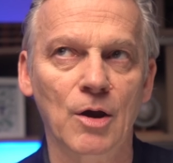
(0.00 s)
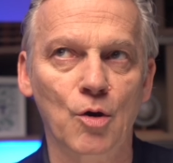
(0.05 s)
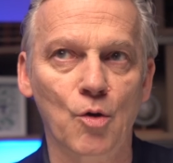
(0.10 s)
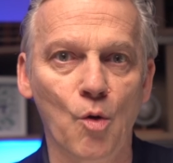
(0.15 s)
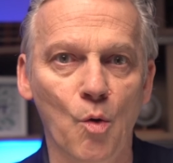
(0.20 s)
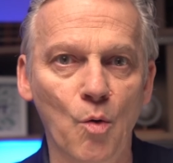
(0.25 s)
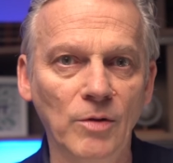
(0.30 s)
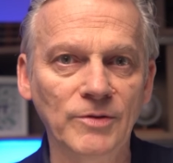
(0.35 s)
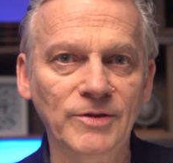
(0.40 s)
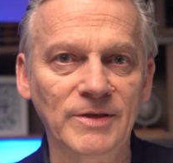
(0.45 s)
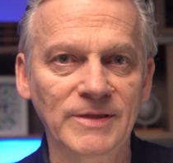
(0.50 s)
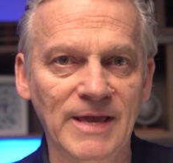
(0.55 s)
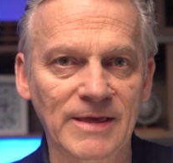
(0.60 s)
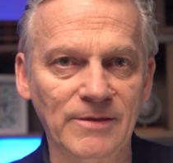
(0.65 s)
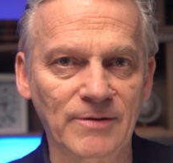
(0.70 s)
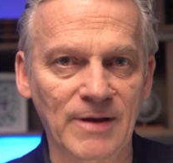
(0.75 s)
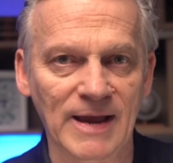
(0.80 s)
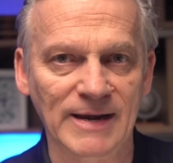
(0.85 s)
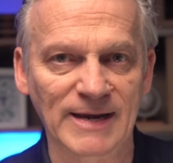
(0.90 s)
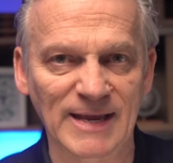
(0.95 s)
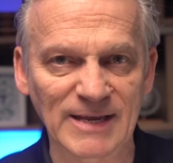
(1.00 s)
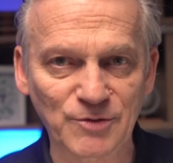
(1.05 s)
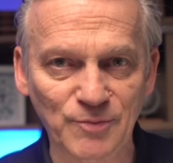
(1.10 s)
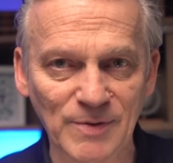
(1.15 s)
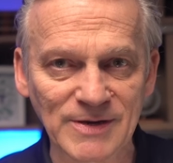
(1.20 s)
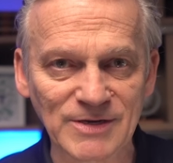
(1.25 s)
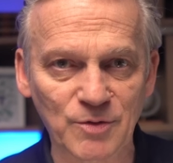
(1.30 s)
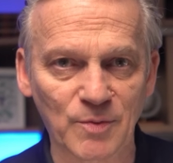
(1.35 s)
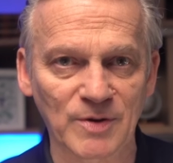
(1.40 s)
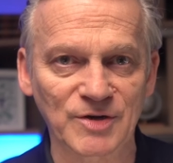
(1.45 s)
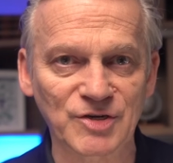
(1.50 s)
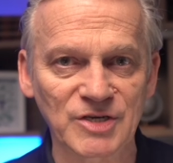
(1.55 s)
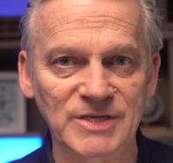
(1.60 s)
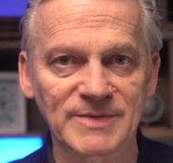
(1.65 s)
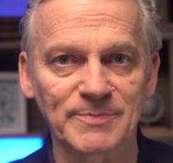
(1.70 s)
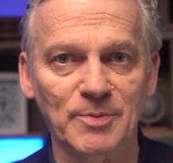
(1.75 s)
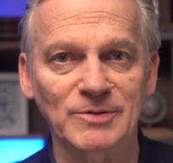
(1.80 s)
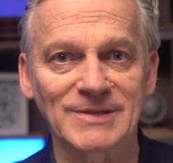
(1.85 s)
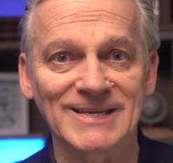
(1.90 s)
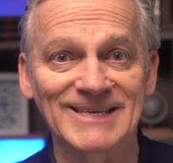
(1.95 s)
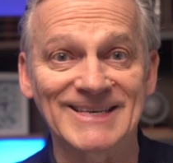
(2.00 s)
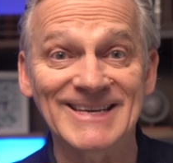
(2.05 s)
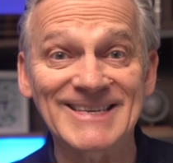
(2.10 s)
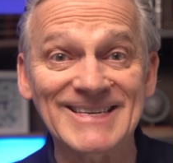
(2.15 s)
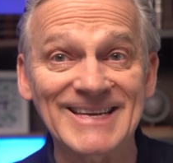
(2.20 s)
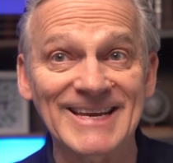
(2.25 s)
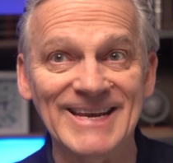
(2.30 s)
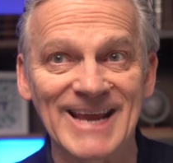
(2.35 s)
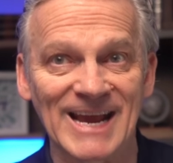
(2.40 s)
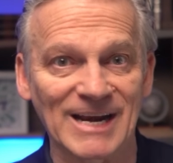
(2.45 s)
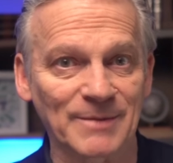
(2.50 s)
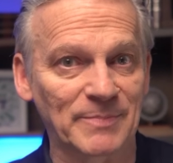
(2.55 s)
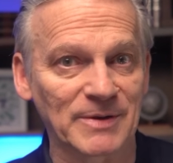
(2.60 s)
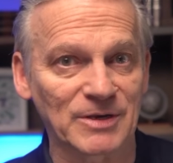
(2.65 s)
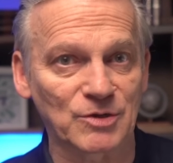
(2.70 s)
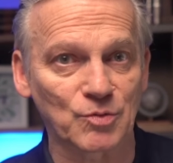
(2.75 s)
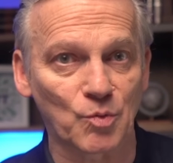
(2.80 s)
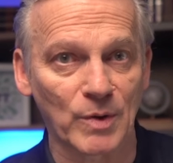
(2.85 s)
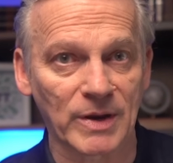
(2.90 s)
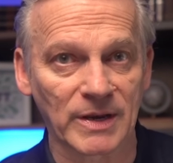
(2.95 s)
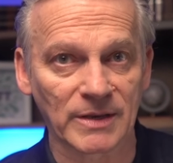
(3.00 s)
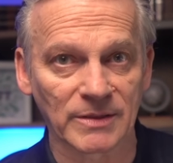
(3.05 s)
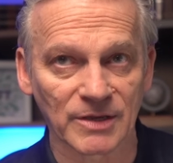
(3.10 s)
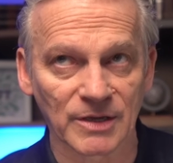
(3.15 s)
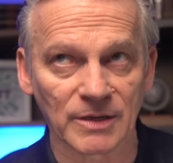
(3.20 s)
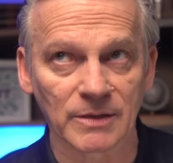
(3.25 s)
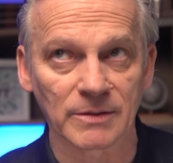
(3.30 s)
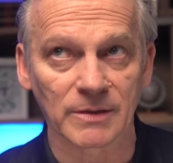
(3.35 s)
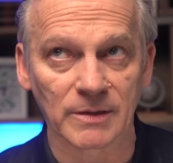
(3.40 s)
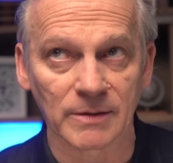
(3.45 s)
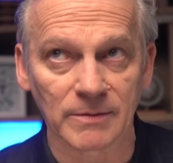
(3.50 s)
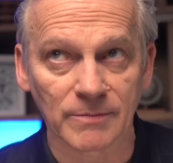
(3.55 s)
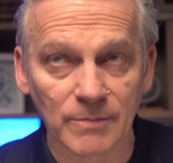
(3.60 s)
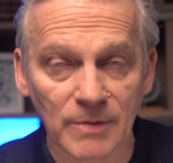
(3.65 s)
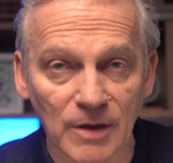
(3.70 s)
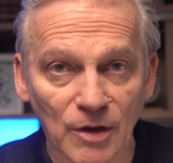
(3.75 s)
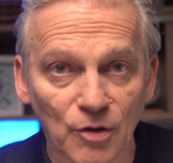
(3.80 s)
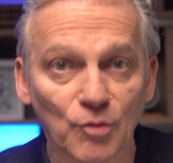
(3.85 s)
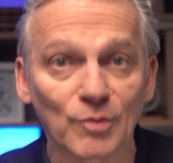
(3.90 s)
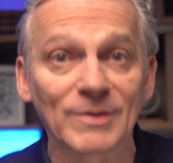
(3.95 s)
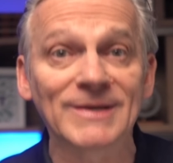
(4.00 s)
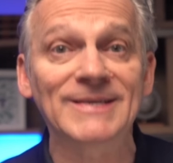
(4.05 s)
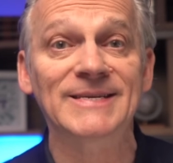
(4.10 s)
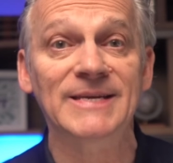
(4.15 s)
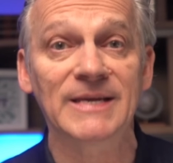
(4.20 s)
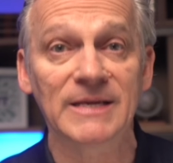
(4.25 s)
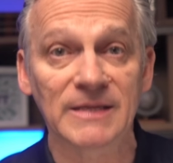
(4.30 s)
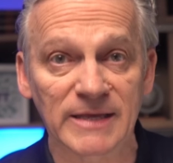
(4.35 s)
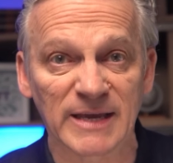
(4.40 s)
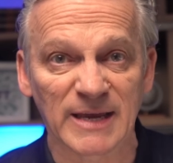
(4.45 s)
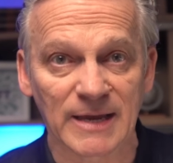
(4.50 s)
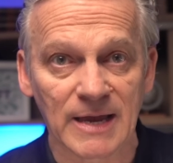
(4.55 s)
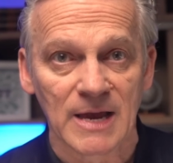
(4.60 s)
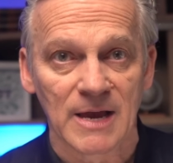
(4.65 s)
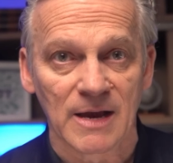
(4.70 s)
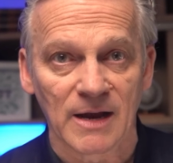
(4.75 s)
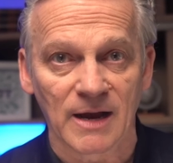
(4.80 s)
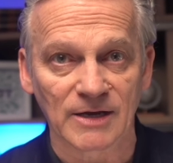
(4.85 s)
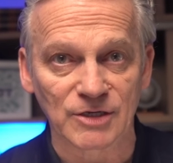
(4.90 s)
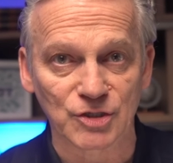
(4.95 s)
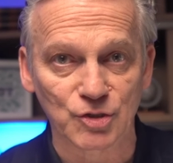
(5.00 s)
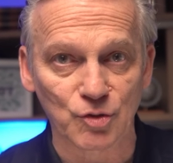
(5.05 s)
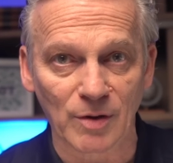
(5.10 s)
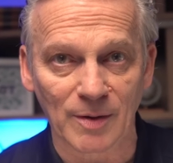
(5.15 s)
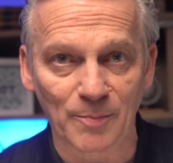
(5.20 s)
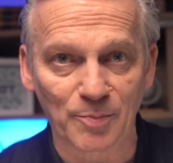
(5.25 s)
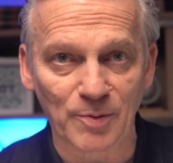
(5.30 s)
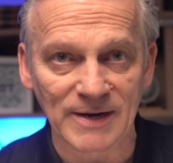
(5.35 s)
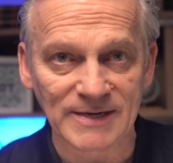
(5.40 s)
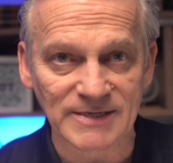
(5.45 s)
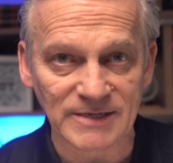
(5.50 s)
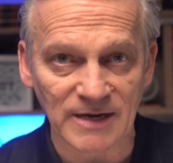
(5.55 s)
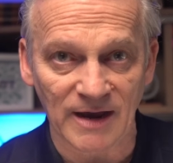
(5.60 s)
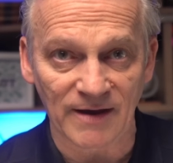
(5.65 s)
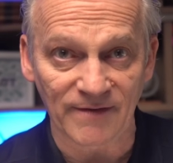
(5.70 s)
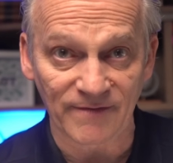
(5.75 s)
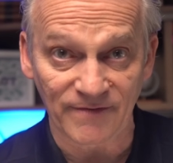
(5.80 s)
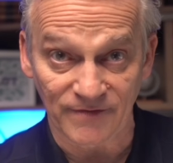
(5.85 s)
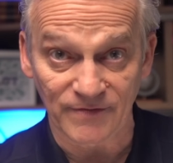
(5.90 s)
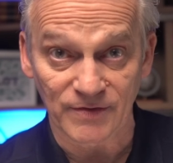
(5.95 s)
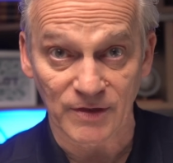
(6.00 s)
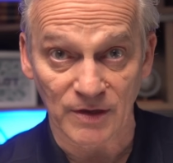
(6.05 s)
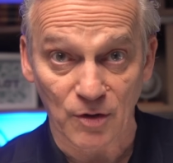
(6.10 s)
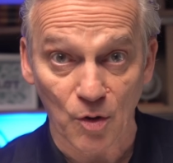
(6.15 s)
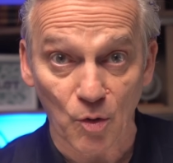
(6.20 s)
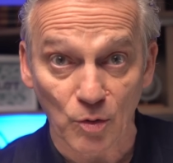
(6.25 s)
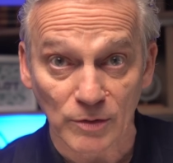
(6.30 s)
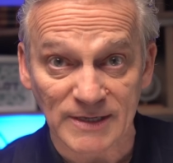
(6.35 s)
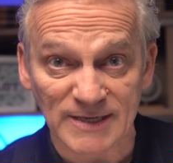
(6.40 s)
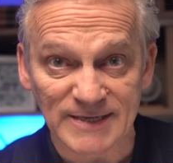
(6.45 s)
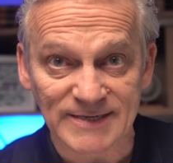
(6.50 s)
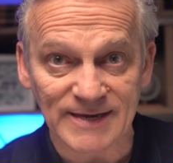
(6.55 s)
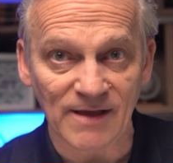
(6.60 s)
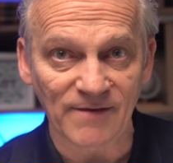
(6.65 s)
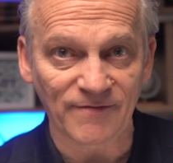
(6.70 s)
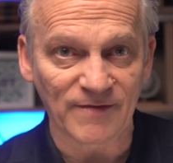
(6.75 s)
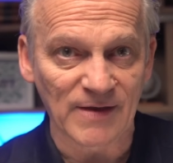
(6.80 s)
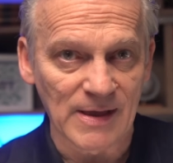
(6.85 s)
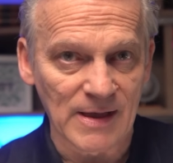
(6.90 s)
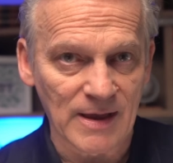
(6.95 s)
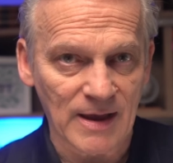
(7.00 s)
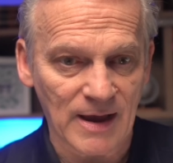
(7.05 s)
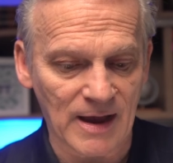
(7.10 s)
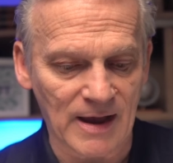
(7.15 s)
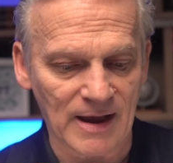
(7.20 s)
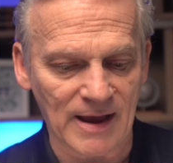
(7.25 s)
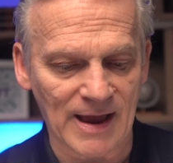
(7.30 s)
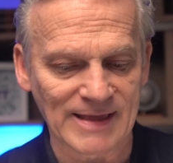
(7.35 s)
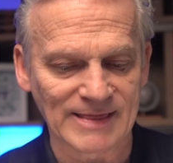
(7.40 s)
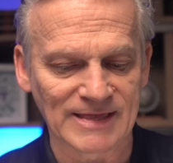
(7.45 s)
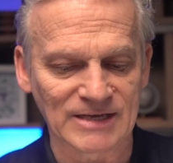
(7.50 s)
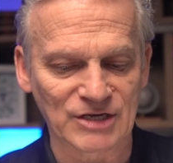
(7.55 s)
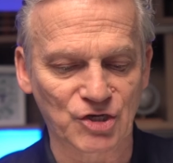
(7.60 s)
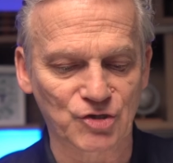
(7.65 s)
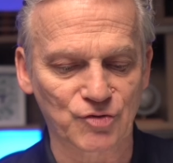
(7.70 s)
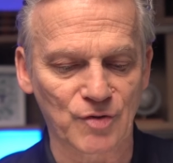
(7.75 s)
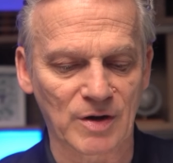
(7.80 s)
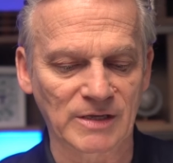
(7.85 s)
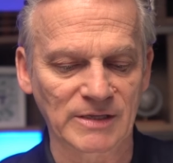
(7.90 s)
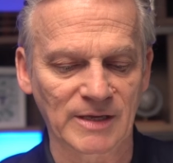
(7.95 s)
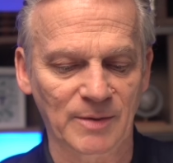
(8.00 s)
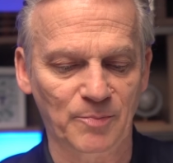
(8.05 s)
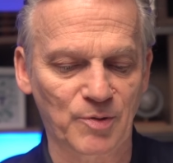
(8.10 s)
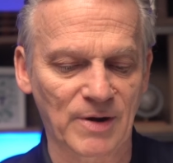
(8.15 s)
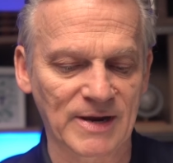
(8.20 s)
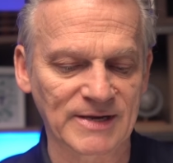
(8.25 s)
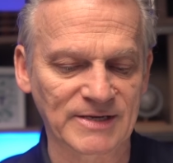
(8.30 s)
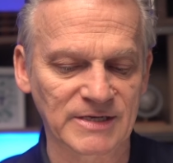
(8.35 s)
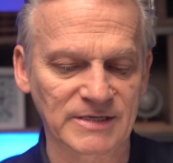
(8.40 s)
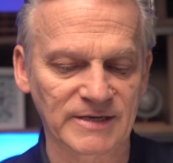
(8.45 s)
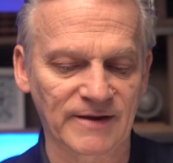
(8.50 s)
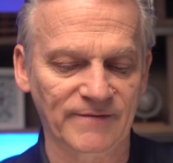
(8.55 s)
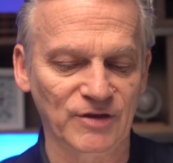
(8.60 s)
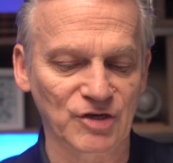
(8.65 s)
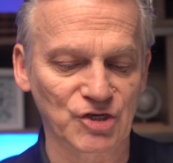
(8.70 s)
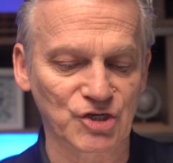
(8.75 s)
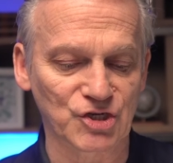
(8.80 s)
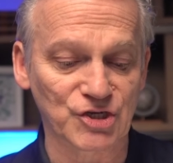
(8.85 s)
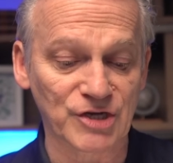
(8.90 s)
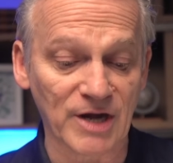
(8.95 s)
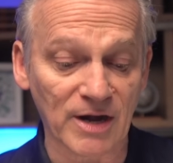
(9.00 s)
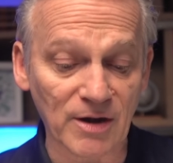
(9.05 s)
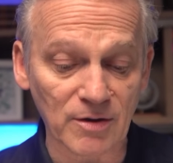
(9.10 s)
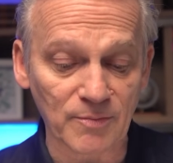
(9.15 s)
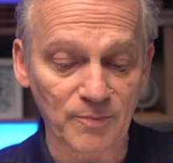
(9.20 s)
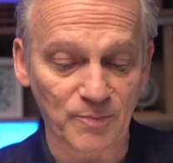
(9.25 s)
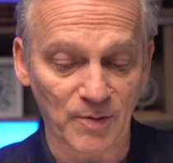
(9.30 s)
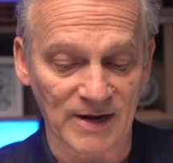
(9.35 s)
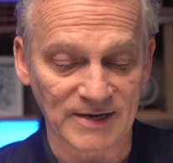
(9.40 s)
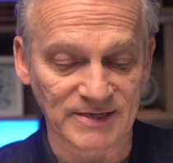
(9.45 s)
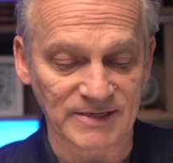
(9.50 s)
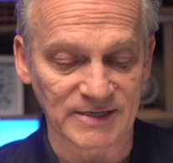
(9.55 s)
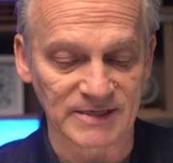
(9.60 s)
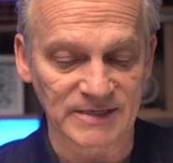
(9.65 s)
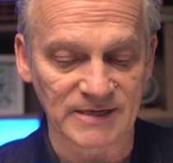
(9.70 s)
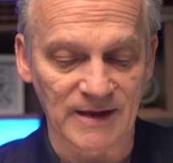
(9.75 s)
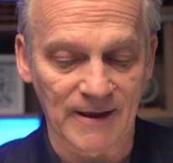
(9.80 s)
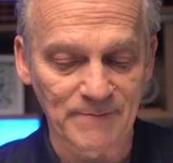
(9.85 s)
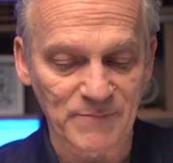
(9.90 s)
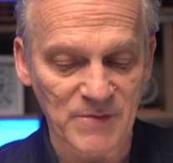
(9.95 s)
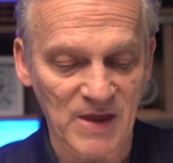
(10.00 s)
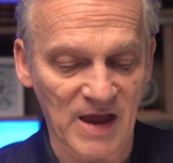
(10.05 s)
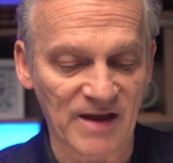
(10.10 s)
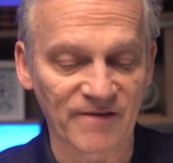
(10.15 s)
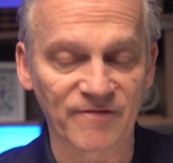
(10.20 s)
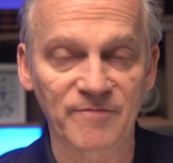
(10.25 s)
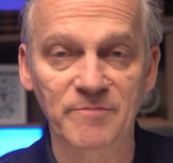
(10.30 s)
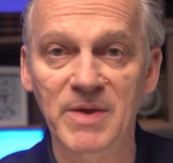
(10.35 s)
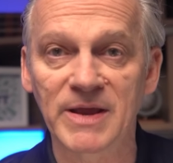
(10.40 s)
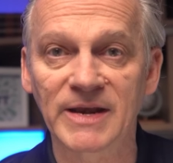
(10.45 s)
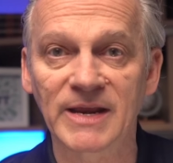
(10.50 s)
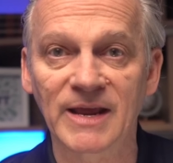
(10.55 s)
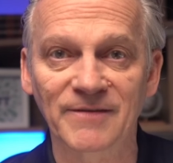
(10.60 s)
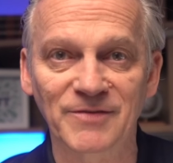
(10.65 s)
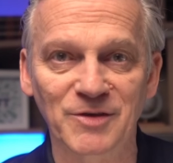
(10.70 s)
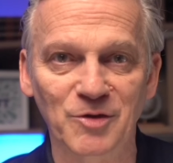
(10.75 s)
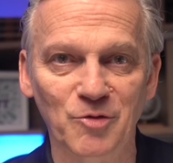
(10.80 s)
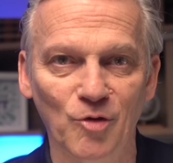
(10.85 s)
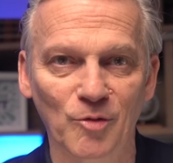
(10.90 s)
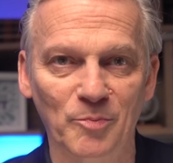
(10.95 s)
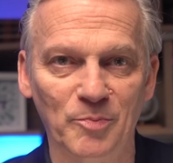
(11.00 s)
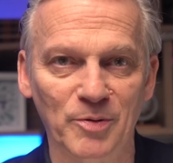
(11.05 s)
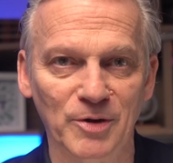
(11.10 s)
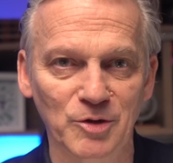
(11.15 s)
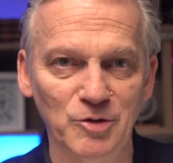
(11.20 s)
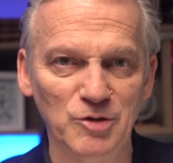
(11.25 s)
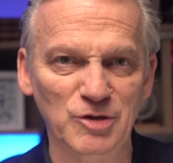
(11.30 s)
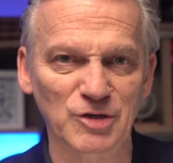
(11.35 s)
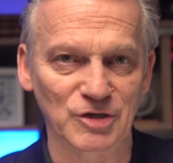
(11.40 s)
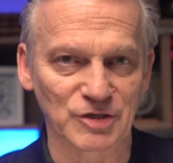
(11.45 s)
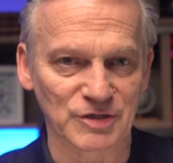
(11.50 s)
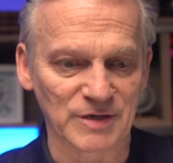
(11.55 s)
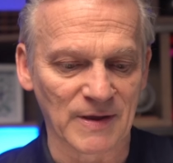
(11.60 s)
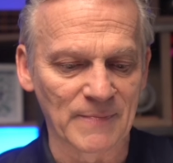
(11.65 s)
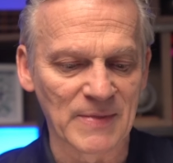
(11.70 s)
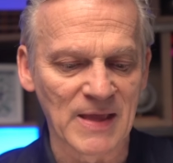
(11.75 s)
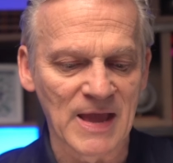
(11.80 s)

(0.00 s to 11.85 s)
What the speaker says: Gold, on the other hand, it's raised questions about the disconnect between the increasingly soaring price of the gold itself and the struggling prices of the share prices of many of the gold producers.